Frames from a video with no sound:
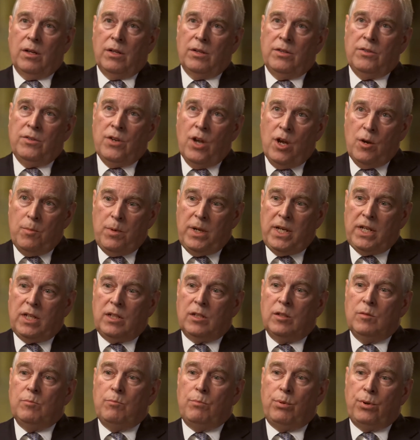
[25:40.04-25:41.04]
Nobody
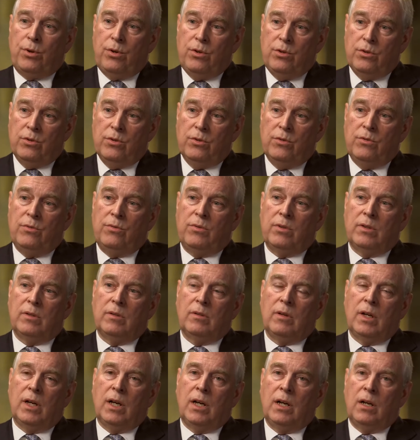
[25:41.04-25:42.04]
can prove
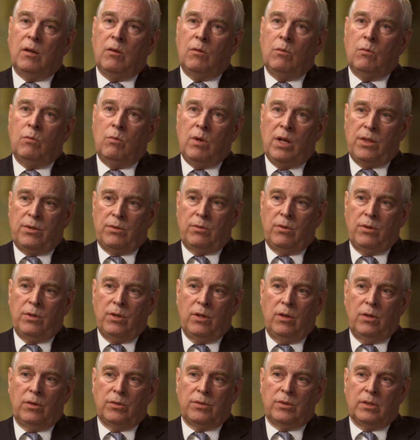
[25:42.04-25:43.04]
whether or
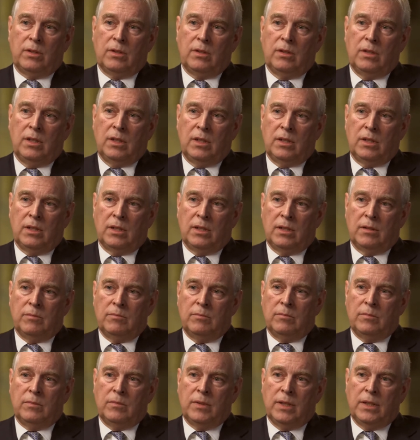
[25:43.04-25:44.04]
not
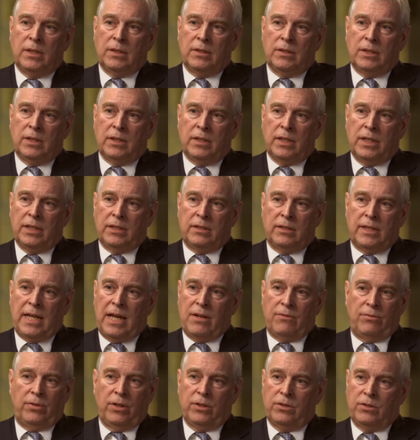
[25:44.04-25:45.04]

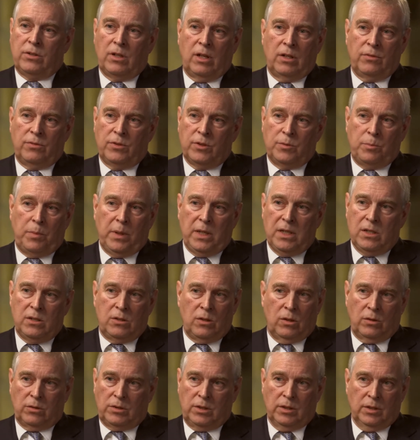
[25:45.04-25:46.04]
that photograph has been
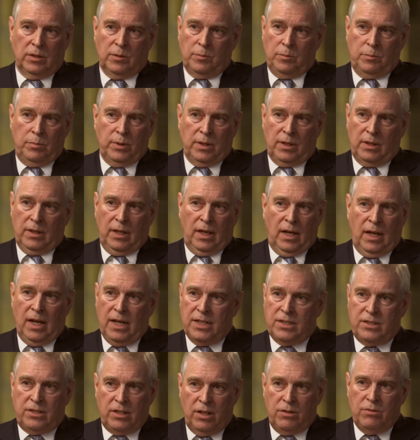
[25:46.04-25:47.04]
doctored, but
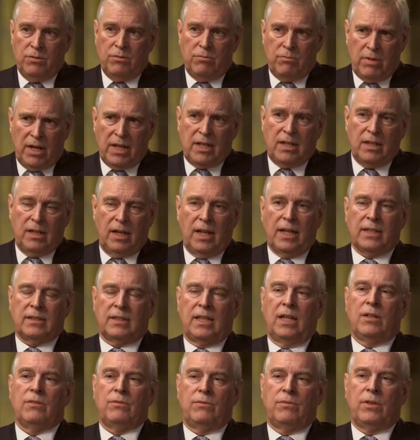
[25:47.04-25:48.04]
I don't recollect
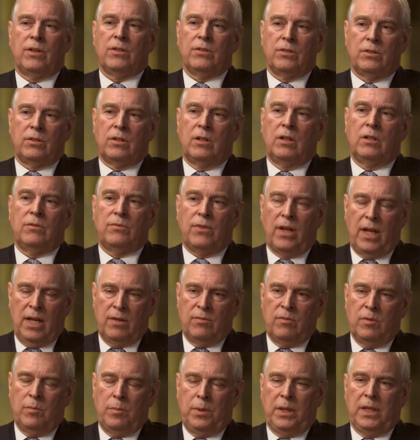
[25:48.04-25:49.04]
that photograph
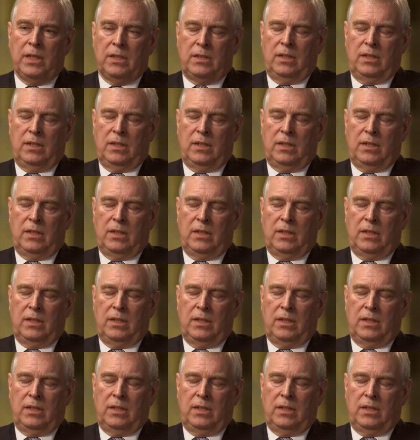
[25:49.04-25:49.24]
ever being